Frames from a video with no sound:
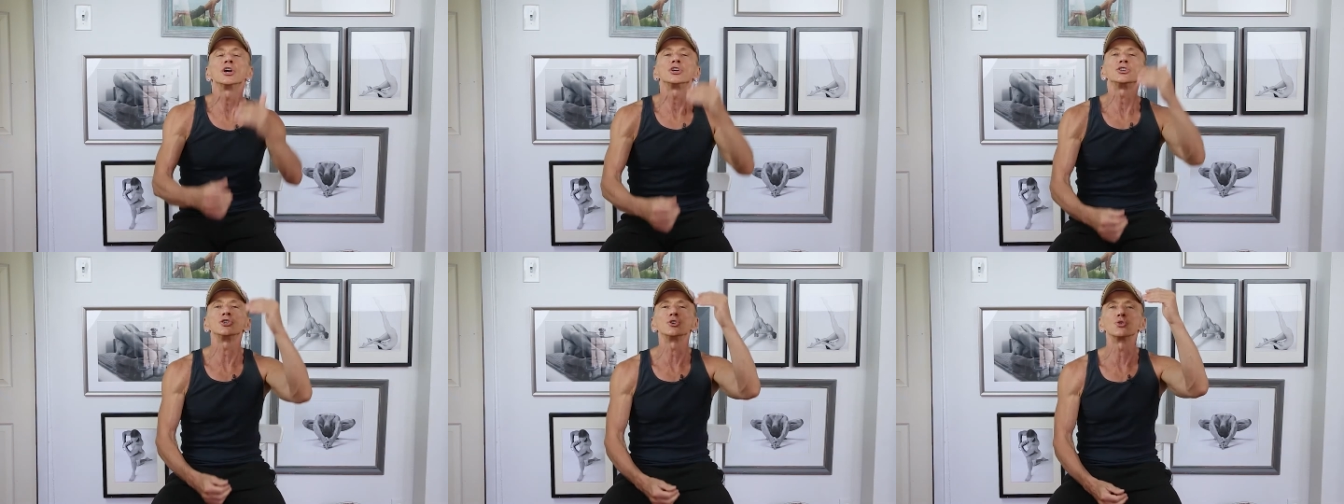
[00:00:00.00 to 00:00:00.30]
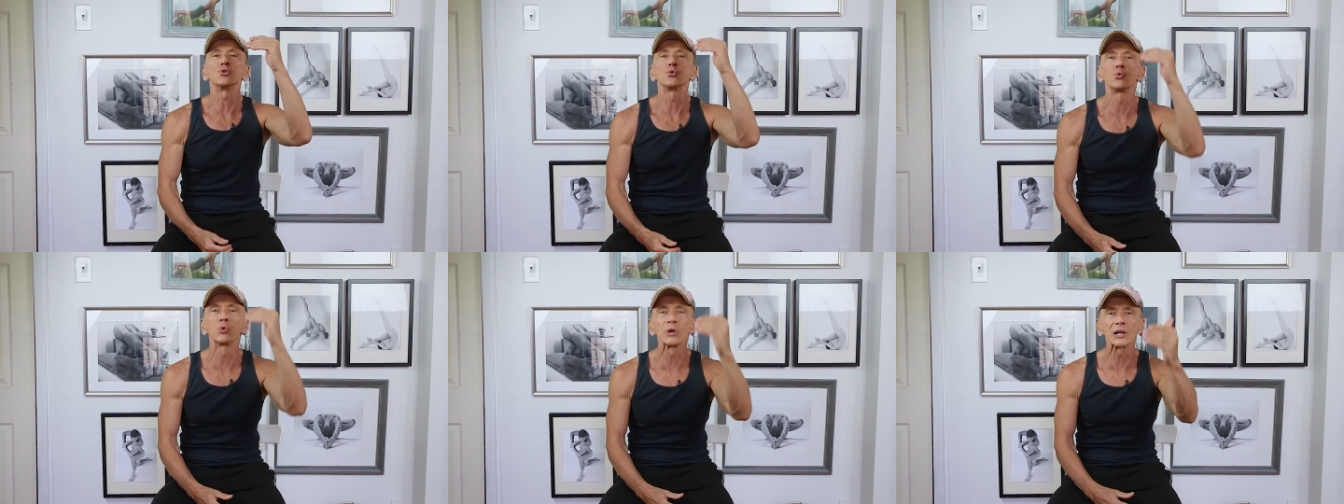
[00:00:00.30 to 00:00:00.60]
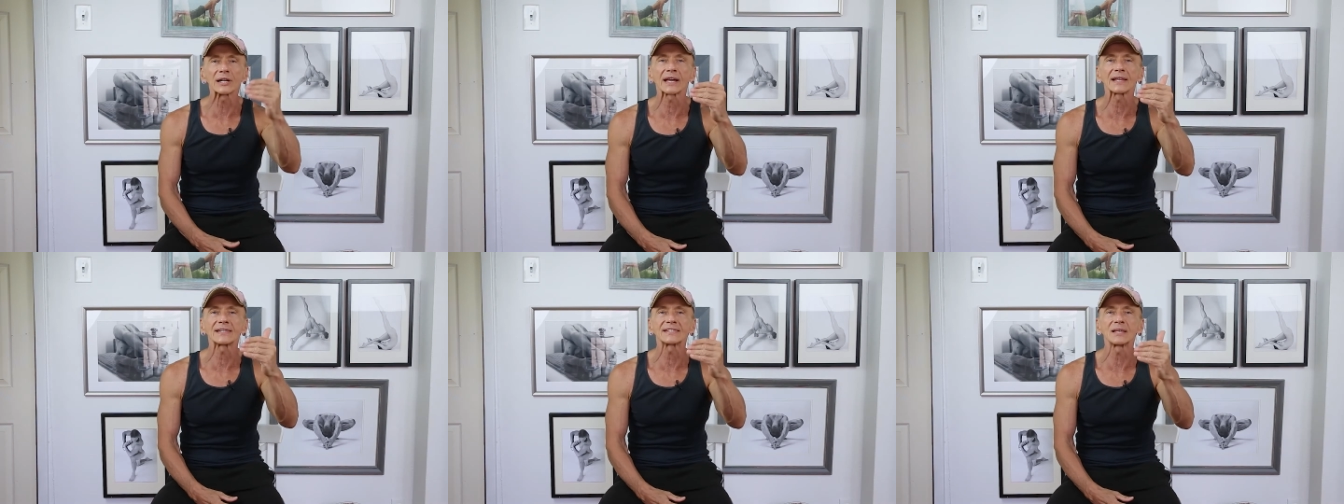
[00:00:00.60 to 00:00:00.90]
you
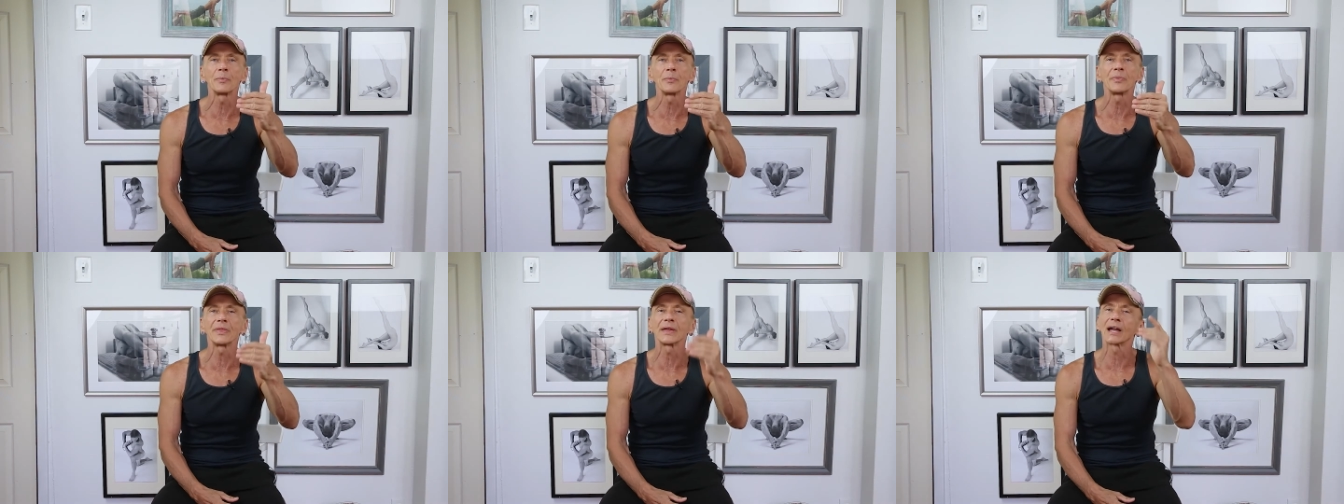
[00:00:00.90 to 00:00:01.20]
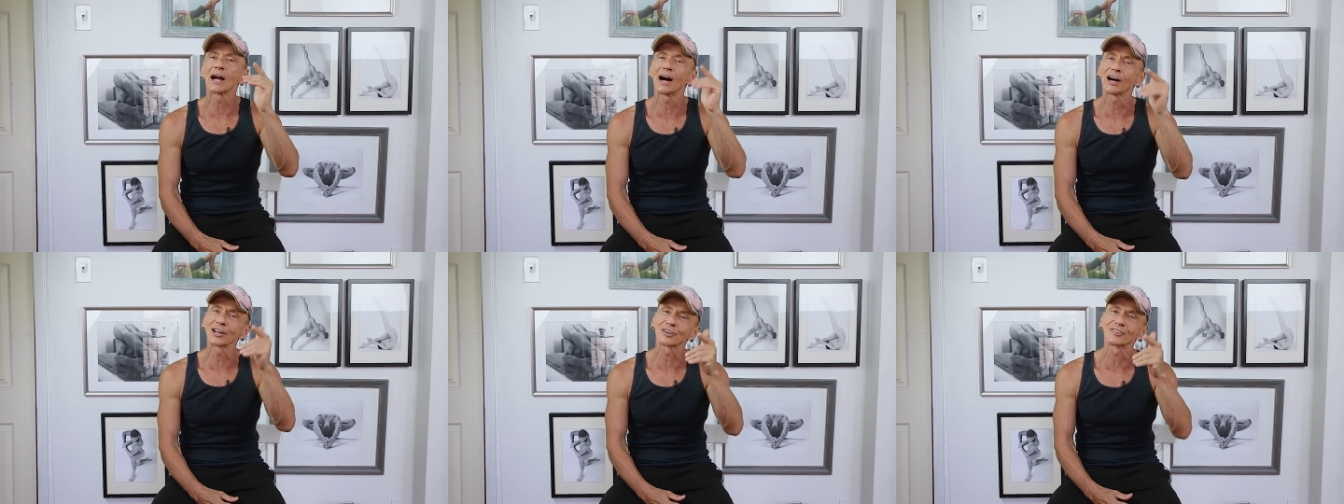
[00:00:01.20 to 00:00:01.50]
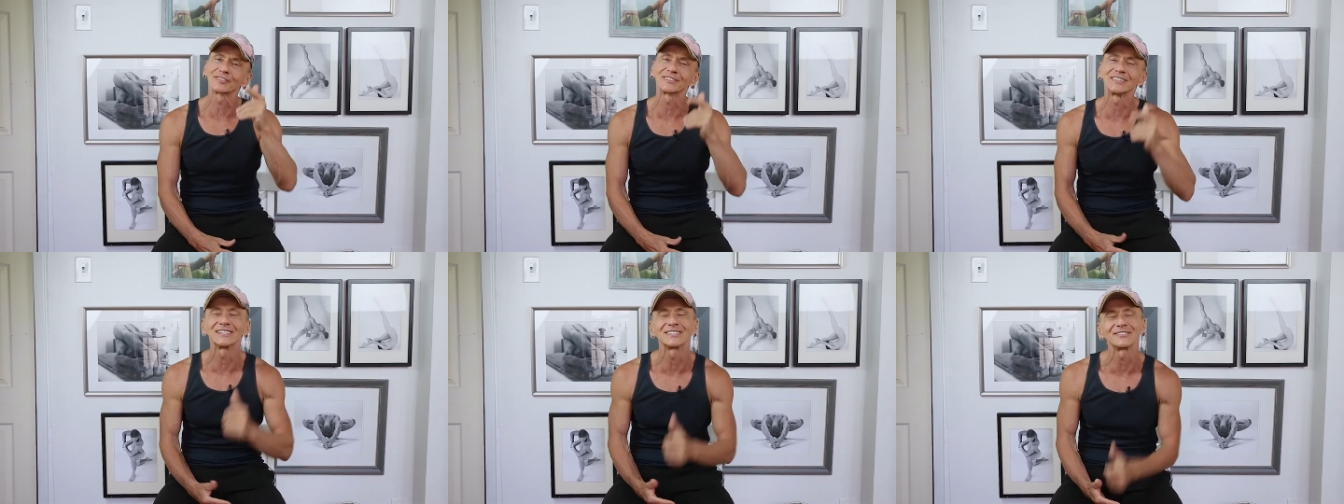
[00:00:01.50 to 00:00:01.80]
will get something out
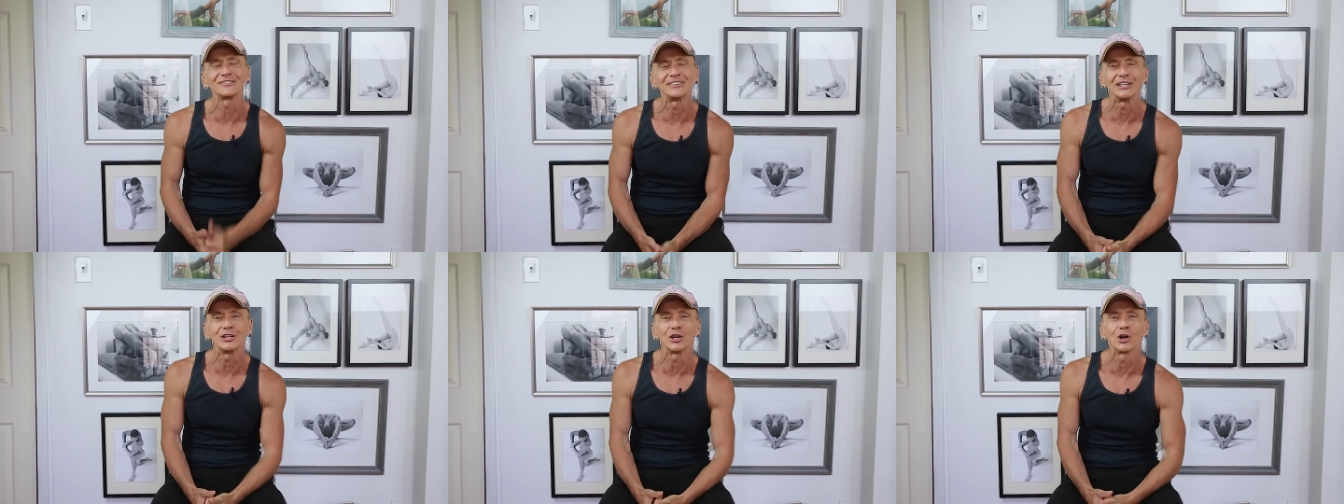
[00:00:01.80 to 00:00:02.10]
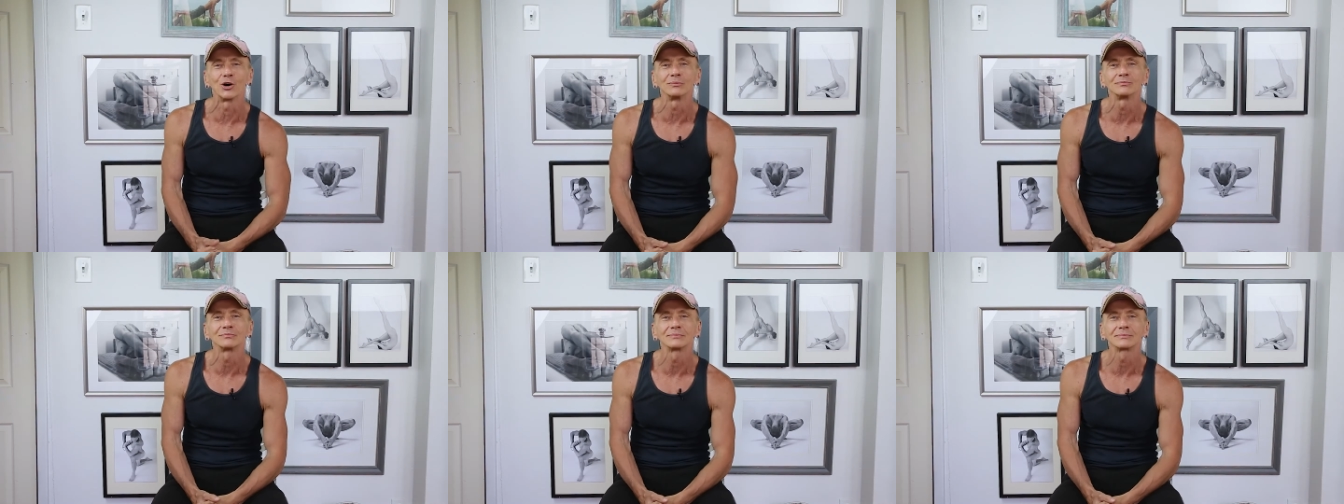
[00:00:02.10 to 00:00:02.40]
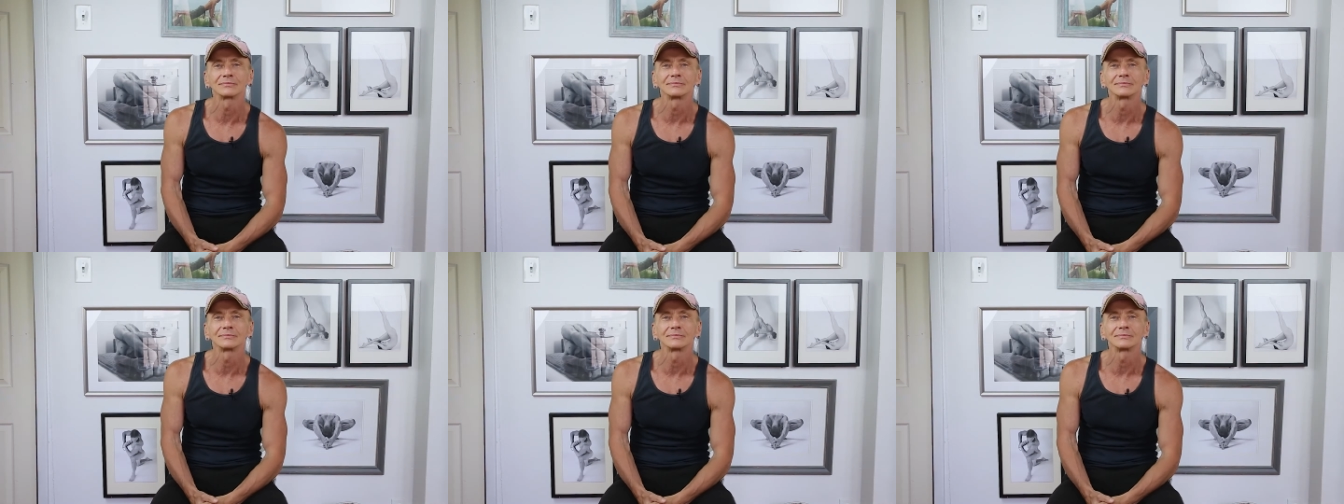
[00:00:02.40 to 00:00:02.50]
of this video.